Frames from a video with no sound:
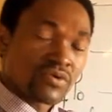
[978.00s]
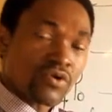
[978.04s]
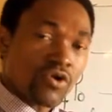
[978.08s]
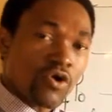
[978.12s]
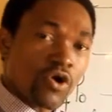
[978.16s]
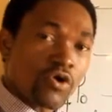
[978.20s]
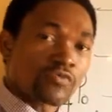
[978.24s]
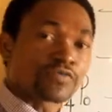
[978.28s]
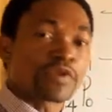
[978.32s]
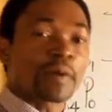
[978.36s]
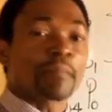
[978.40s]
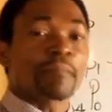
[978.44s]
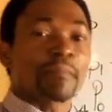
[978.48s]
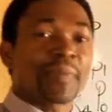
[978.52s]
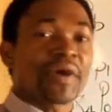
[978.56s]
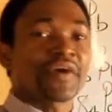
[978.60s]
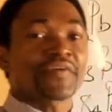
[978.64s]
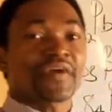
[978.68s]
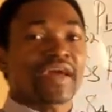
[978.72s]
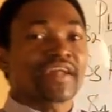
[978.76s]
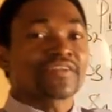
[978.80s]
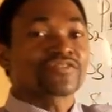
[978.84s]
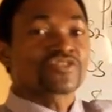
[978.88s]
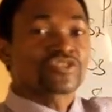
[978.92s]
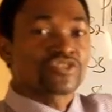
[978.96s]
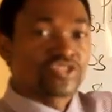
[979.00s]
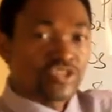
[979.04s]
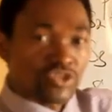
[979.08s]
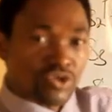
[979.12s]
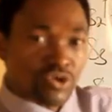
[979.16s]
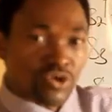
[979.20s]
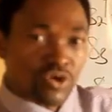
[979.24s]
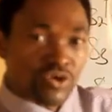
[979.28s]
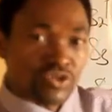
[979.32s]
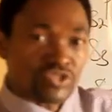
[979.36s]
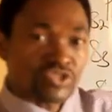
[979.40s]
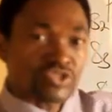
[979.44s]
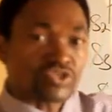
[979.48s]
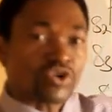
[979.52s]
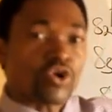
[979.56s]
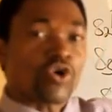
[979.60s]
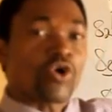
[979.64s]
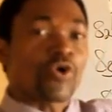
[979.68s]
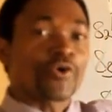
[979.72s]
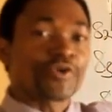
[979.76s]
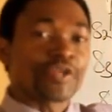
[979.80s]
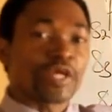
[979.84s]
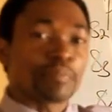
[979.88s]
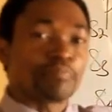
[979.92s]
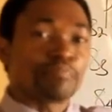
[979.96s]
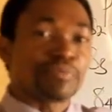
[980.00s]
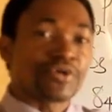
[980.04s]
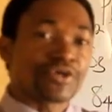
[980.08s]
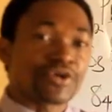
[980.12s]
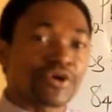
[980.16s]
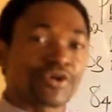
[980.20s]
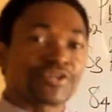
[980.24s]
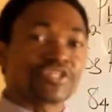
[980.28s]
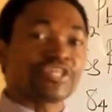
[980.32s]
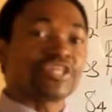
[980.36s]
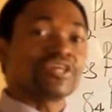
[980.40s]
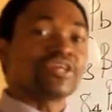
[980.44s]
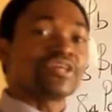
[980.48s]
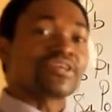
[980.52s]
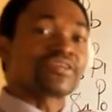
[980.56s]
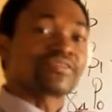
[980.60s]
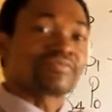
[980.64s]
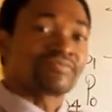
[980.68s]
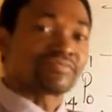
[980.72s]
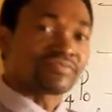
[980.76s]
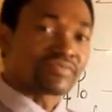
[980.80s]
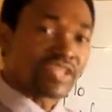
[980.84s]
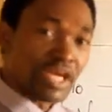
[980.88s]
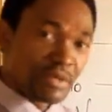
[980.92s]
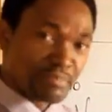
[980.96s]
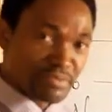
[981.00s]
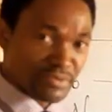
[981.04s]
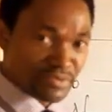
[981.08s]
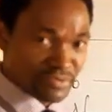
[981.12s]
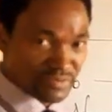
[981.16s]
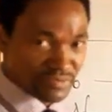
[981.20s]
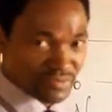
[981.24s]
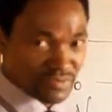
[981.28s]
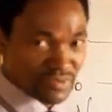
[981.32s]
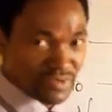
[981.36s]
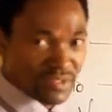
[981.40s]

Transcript: of the parent nucleus on the periodic table.